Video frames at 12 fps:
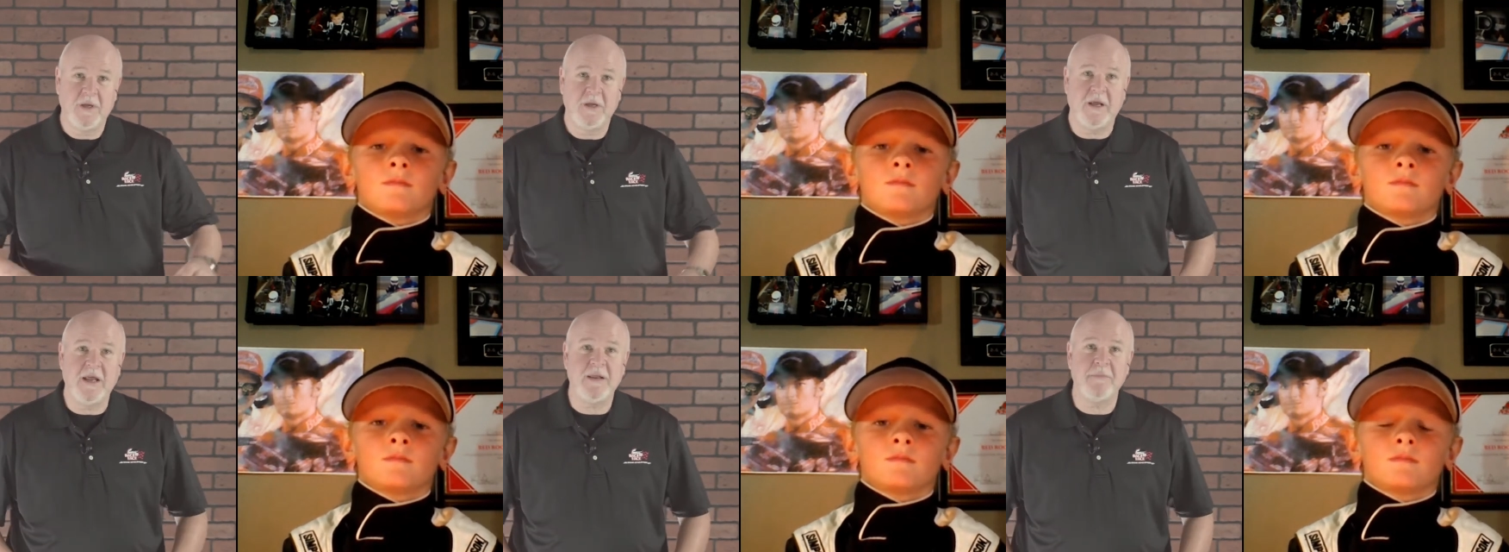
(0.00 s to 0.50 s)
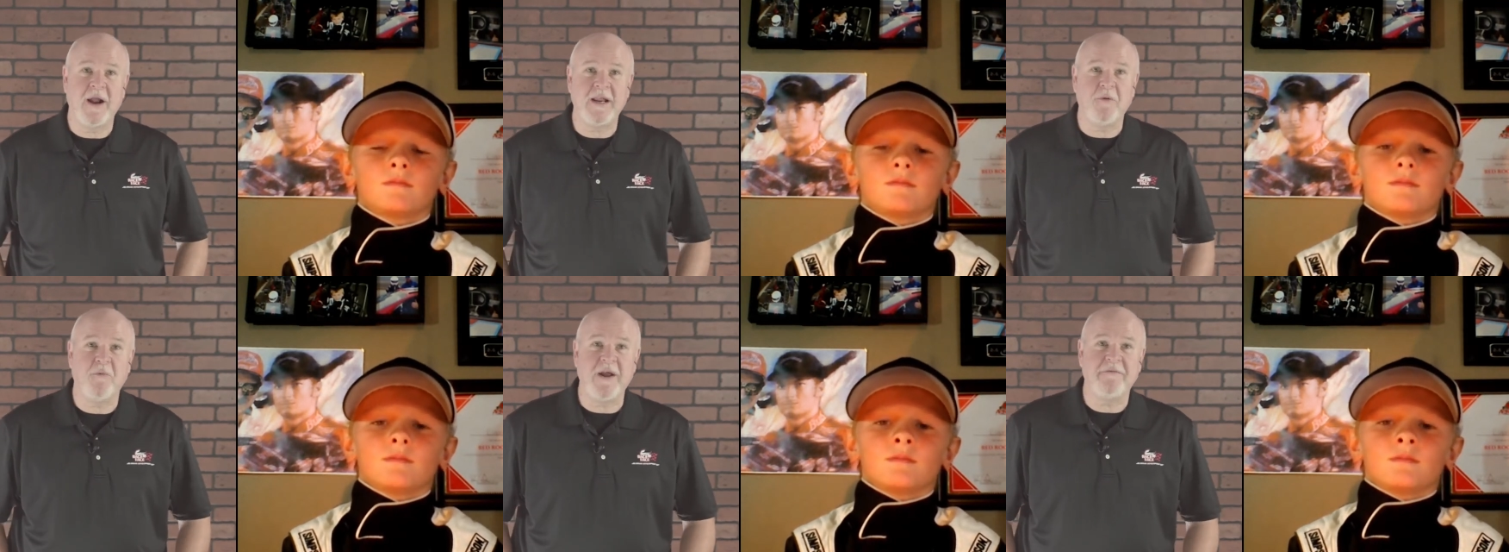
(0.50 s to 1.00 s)

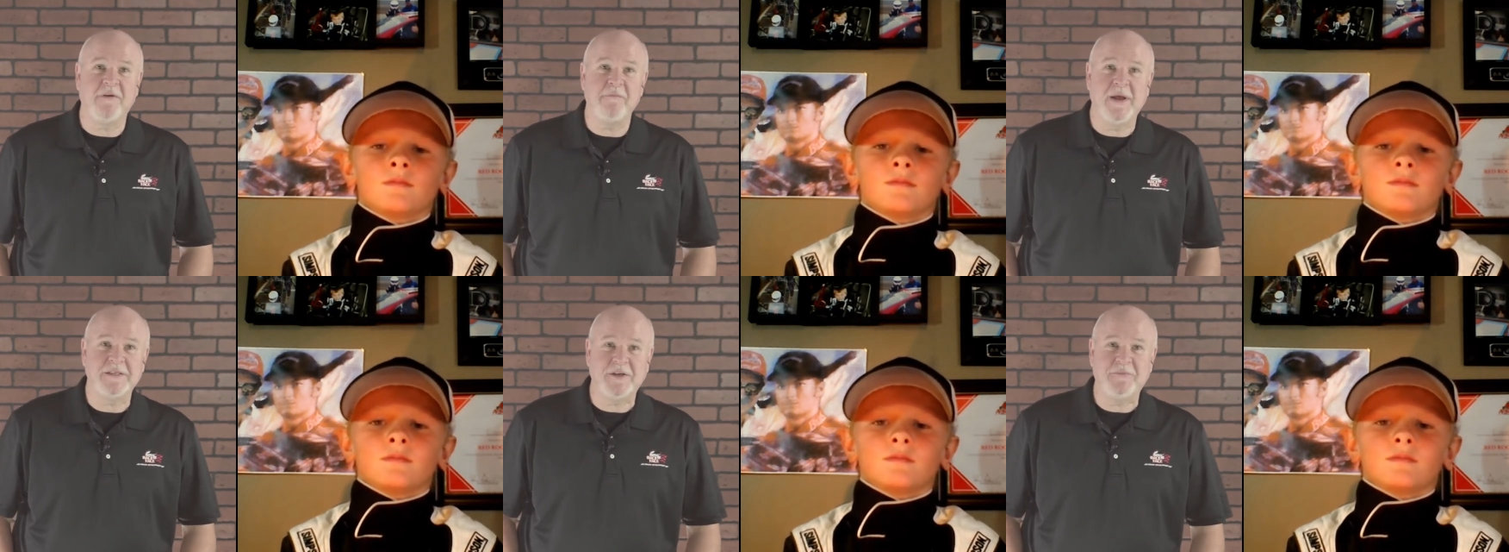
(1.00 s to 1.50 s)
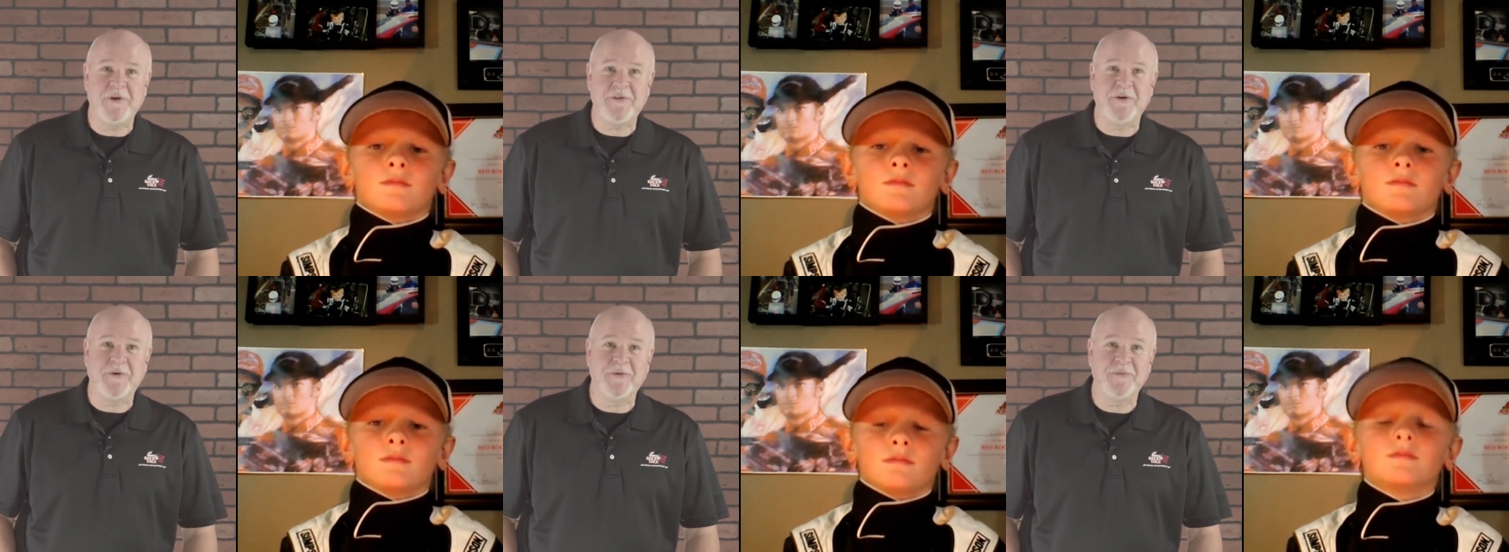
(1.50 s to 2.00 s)
Speaker 1: anybody away from messing with
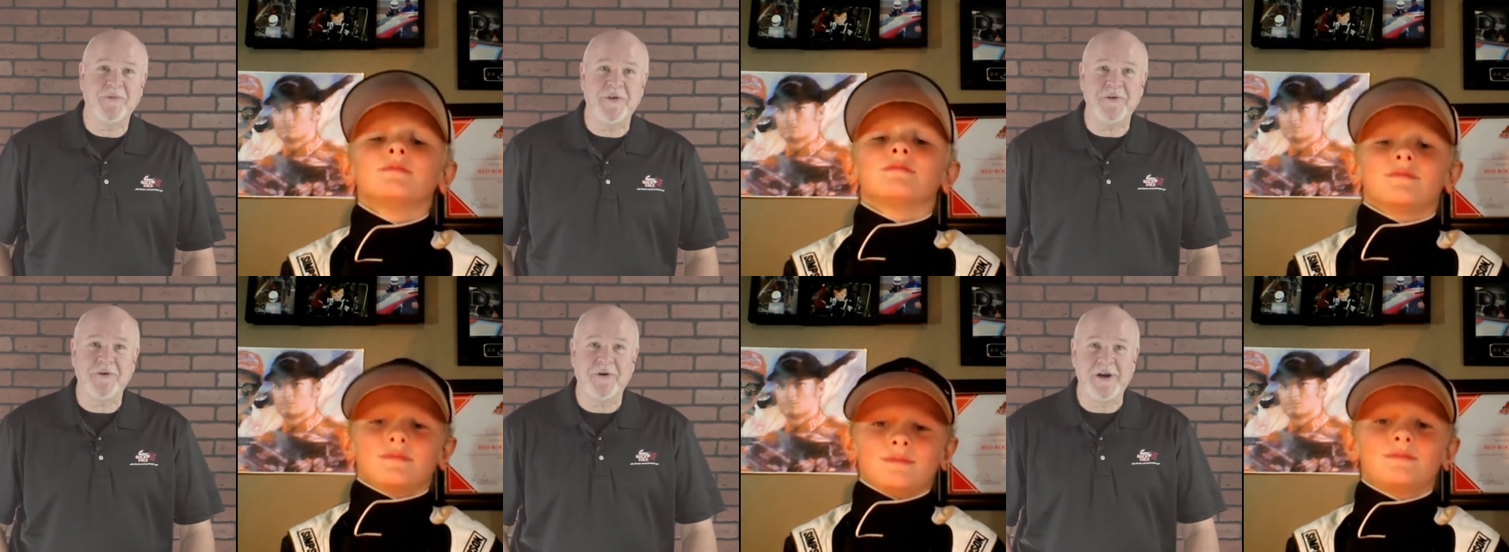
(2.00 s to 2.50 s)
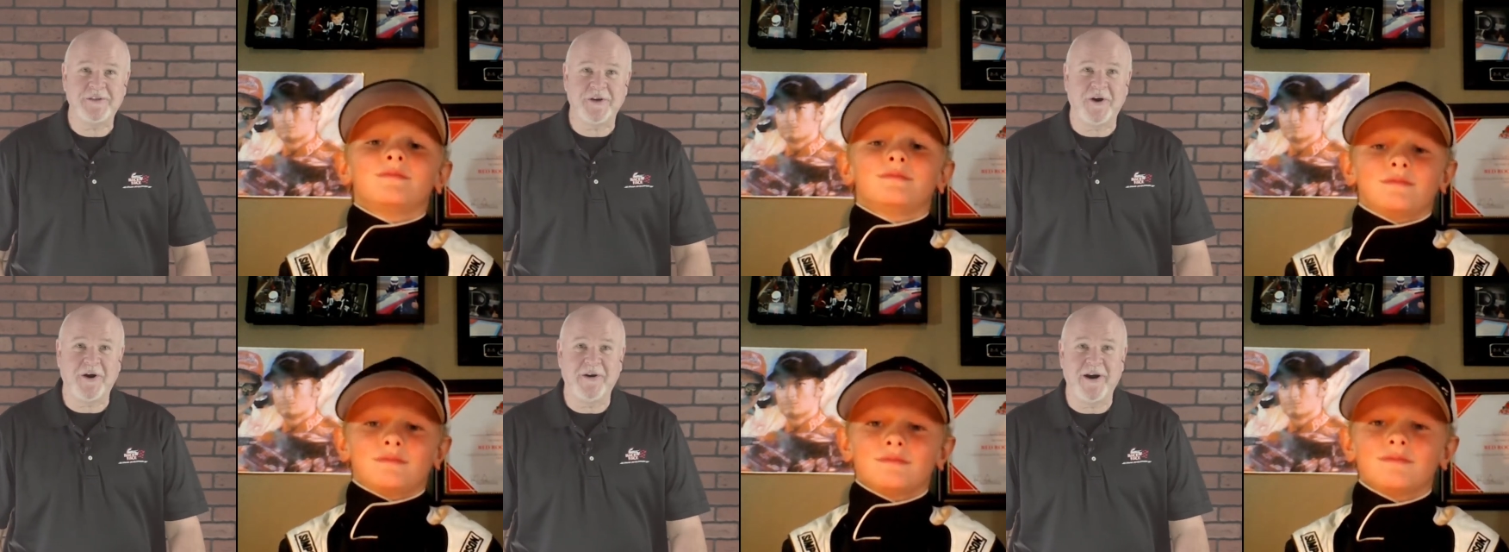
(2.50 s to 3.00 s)
your with your race
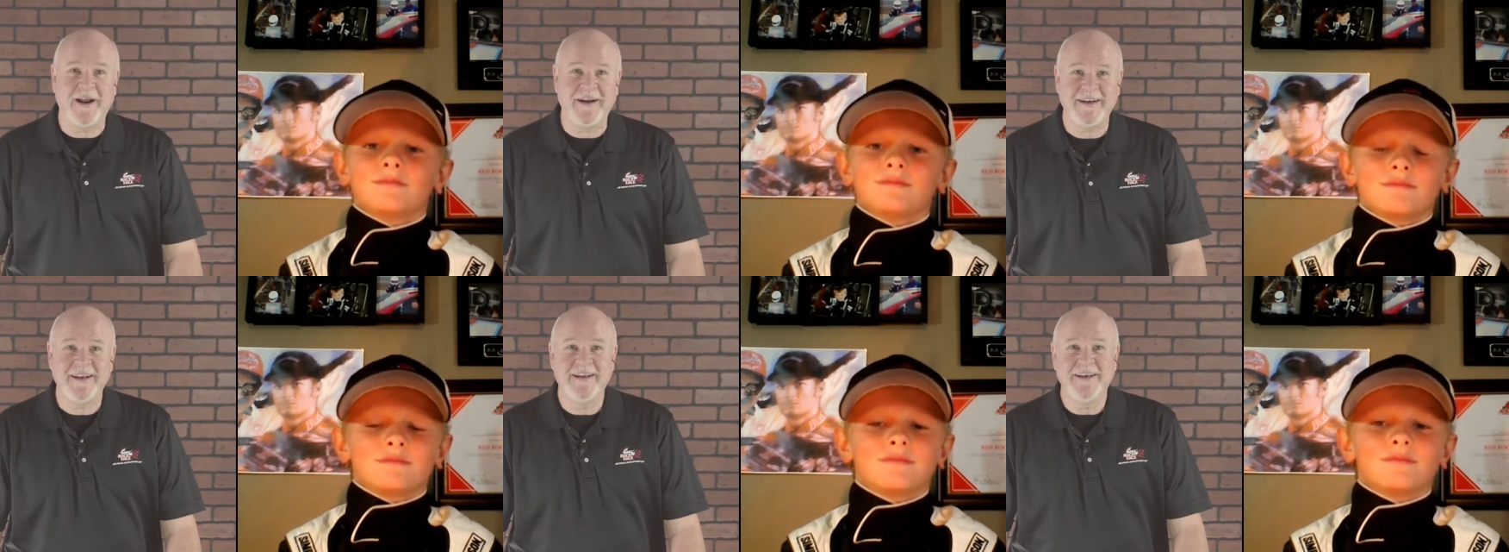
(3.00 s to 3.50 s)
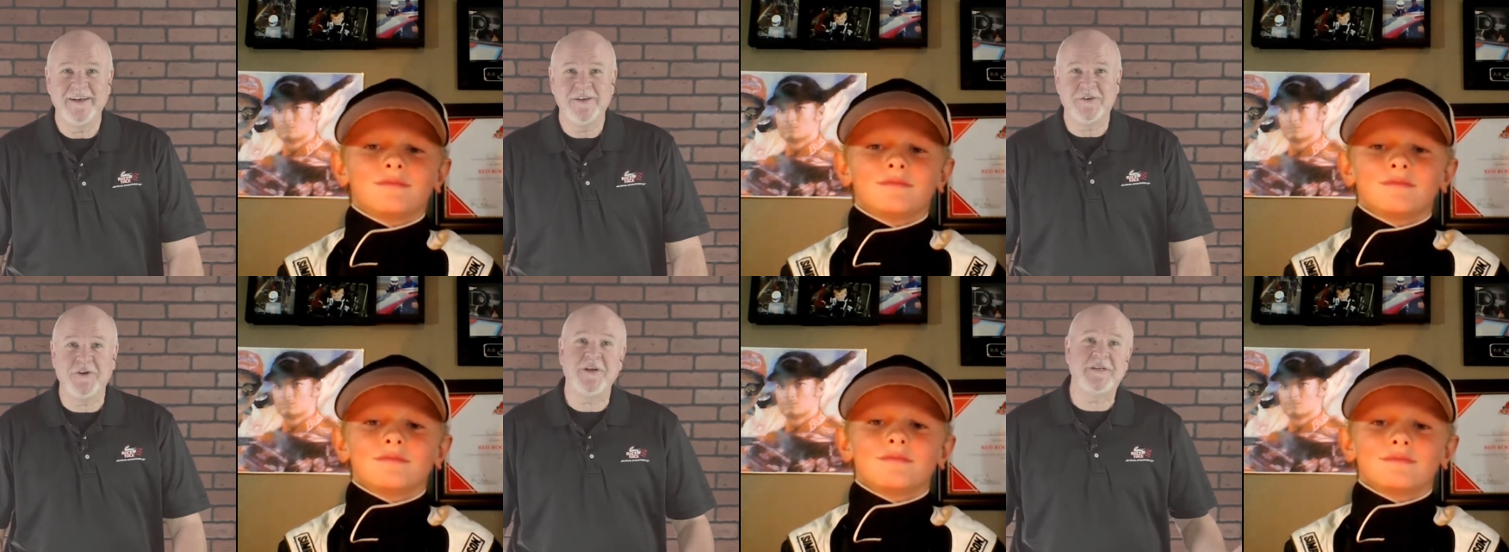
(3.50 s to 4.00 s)
car, right?
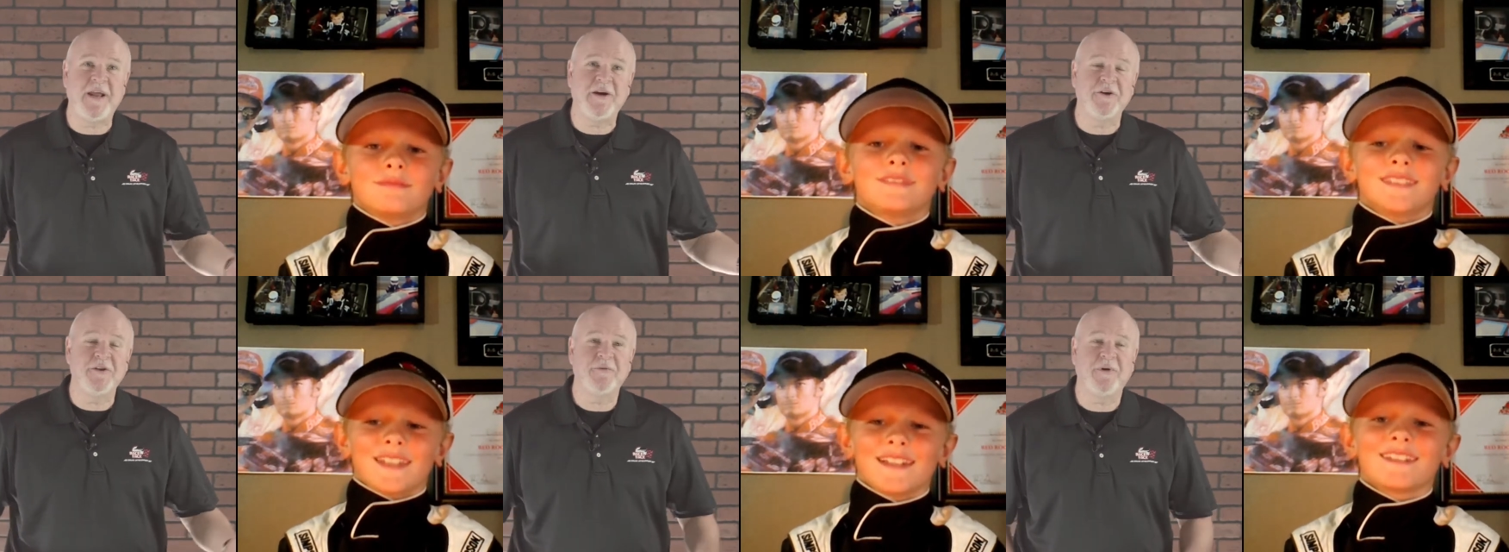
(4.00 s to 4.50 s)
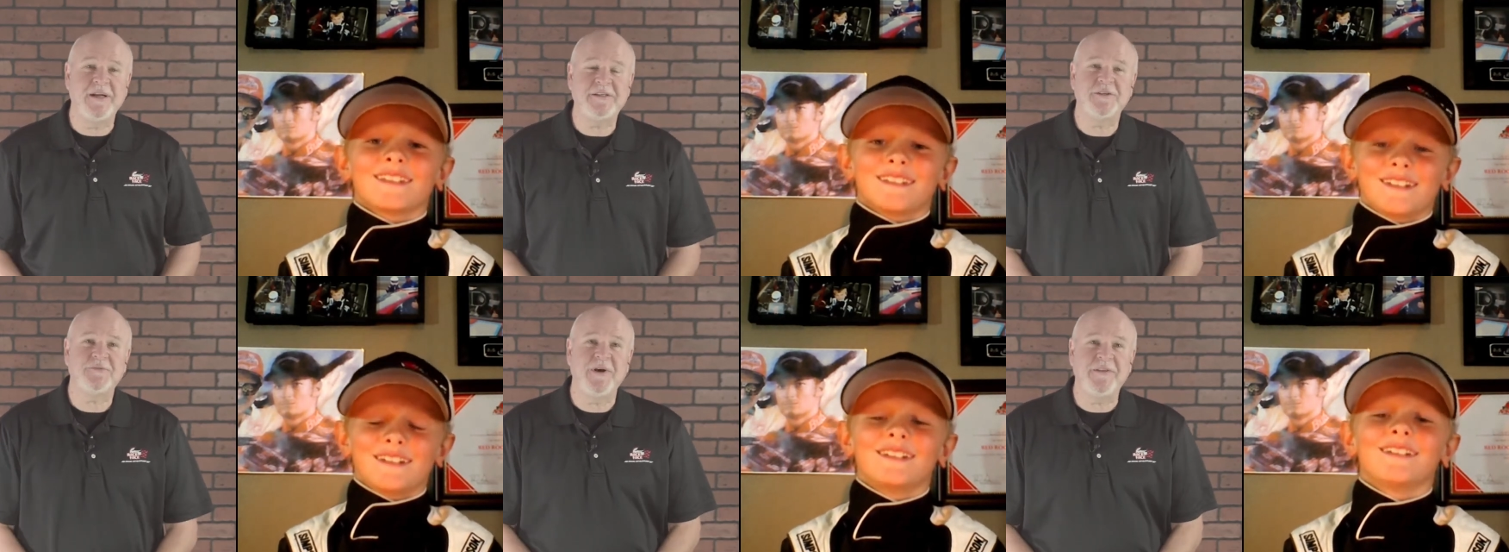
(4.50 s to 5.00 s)
So do you take her to the yes,
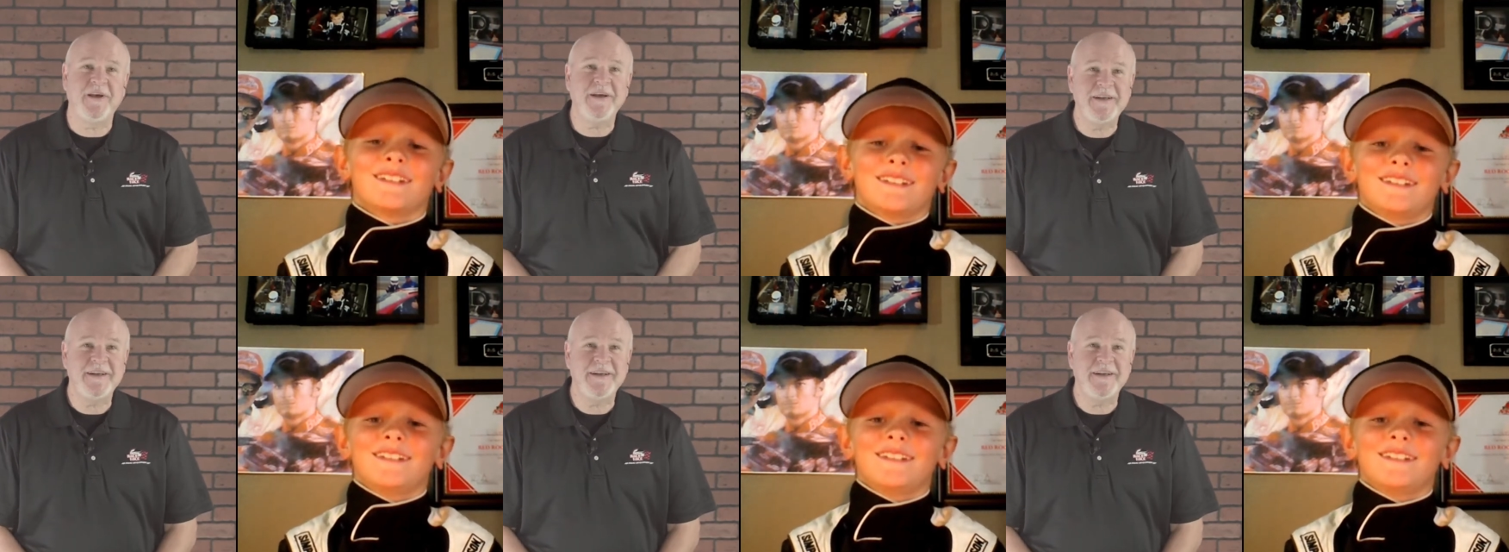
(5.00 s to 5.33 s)
races sir. with you?